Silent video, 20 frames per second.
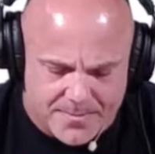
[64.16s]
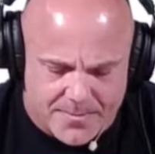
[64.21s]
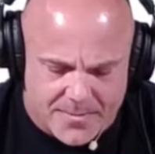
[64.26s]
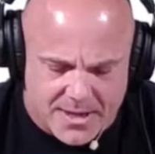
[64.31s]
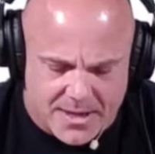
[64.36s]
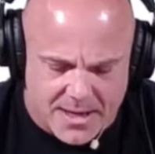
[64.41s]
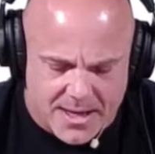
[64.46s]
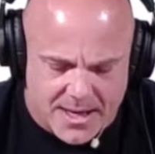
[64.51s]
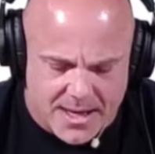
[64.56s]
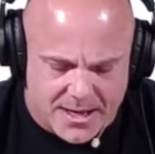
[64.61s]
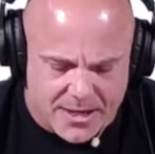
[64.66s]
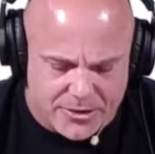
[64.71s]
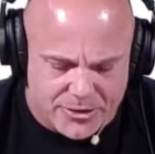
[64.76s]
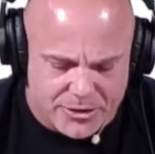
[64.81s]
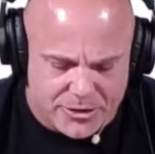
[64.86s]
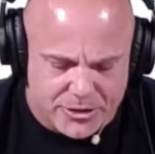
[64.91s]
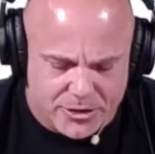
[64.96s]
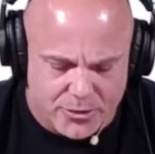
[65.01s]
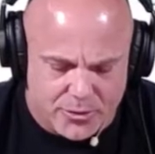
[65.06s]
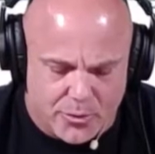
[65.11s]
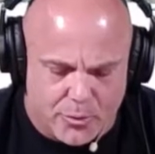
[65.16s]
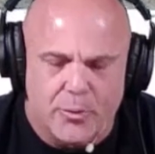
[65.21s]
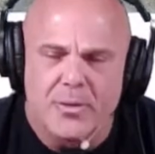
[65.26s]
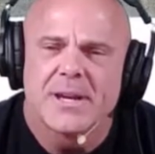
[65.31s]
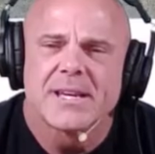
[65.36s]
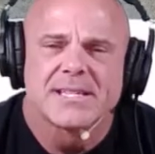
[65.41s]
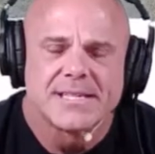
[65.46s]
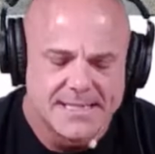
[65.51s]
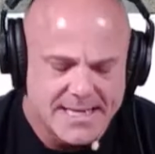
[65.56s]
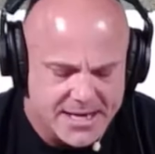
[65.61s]
to
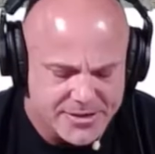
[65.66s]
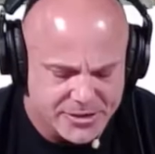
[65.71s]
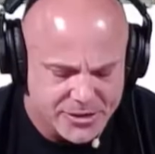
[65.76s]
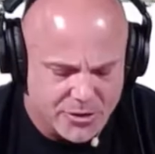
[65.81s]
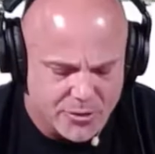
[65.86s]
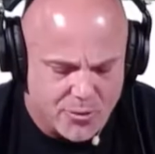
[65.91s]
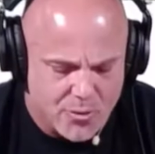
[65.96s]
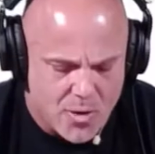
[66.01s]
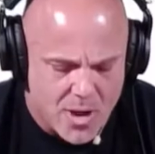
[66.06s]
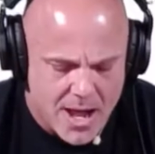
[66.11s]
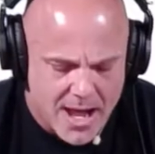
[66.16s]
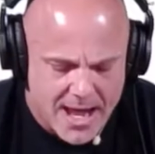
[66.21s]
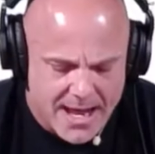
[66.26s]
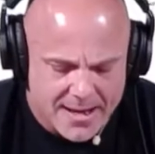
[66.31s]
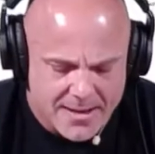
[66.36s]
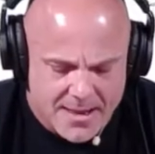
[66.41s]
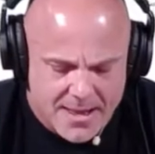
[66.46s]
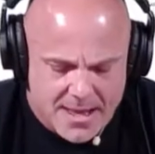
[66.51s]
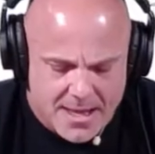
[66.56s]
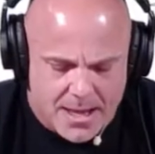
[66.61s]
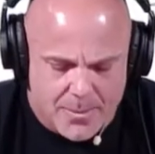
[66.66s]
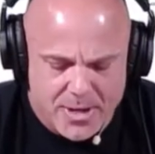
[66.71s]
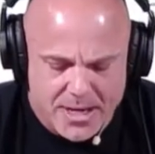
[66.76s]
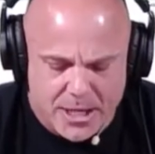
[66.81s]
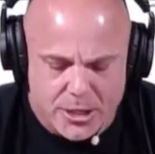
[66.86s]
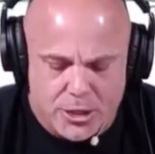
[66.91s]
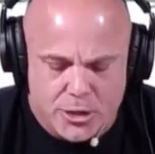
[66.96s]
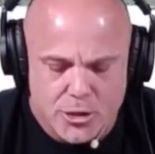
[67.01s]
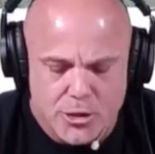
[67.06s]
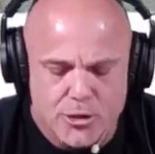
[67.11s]
reassess their why and
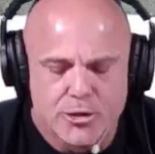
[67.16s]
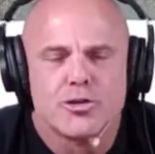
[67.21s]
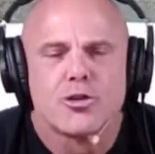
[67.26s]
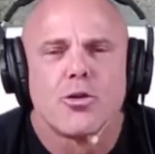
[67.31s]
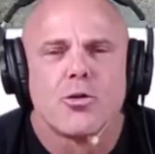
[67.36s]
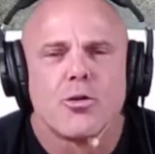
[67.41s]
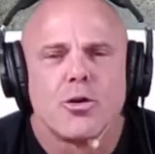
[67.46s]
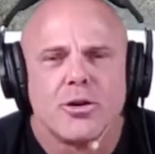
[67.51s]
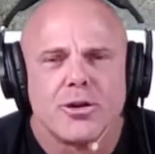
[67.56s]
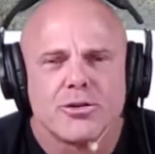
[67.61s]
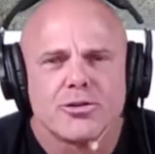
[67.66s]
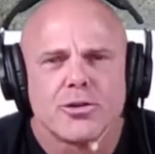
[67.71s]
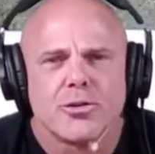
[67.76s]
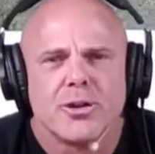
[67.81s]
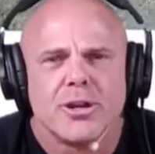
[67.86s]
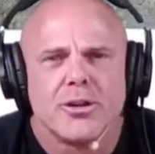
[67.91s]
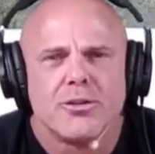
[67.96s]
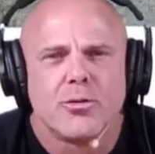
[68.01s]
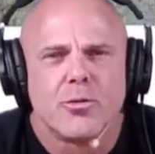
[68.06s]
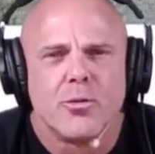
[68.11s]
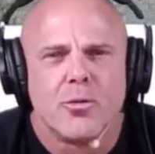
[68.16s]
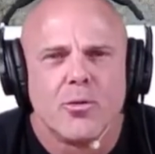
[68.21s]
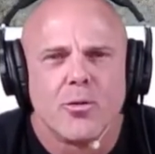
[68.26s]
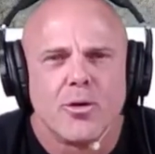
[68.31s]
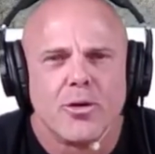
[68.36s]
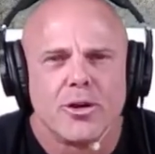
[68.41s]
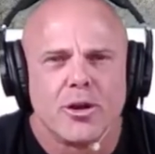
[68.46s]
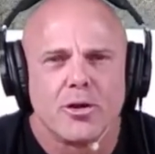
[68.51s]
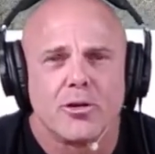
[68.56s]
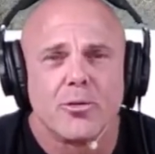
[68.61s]
begin a new journey
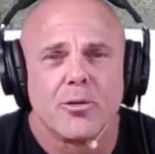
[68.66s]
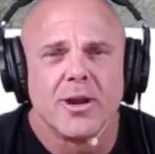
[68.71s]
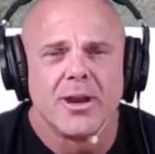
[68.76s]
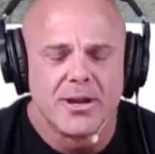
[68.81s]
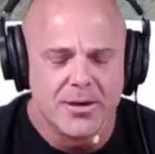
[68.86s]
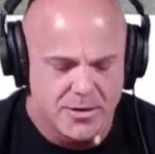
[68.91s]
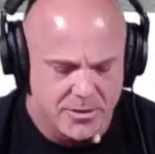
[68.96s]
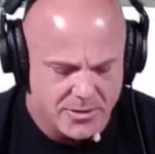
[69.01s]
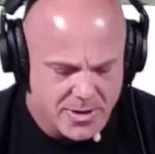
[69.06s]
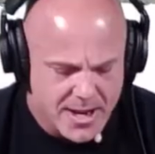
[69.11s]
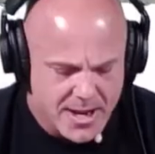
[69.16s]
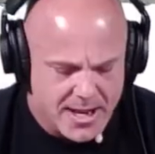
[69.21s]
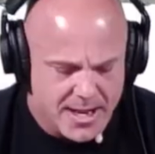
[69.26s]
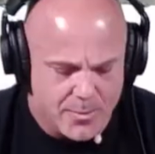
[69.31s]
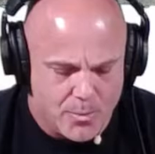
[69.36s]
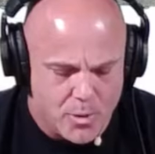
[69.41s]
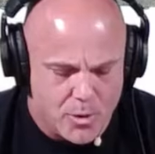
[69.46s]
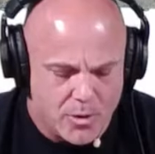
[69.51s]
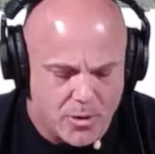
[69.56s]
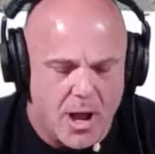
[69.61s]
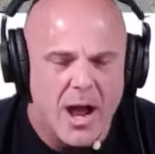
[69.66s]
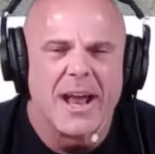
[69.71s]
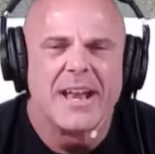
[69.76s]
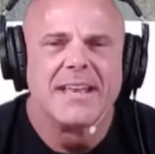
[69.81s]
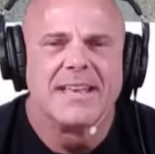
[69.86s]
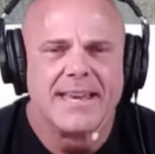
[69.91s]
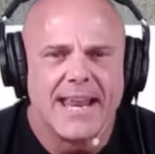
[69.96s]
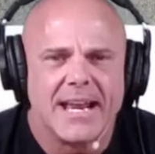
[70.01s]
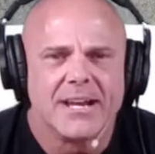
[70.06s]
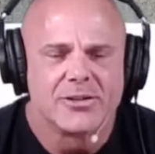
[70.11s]
toward grander and more
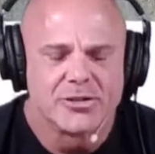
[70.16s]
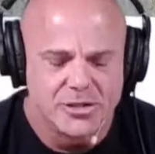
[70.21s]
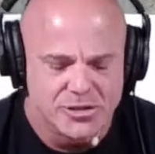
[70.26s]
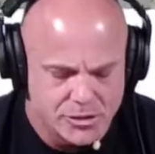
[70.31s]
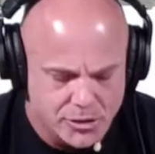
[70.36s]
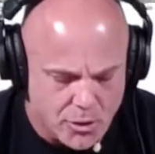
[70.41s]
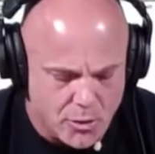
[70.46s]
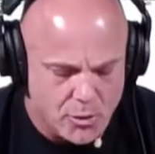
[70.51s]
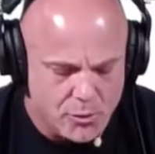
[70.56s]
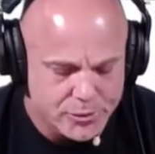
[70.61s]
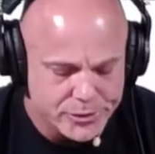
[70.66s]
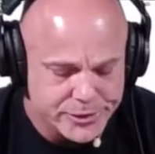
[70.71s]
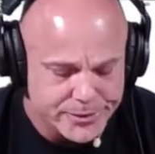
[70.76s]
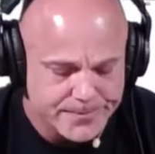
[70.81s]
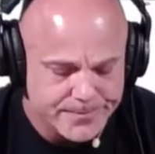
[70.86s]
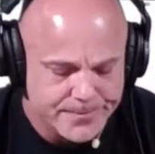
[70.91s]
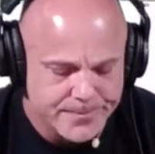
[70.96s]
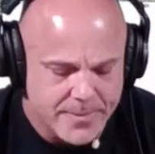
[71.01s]
audacious goals.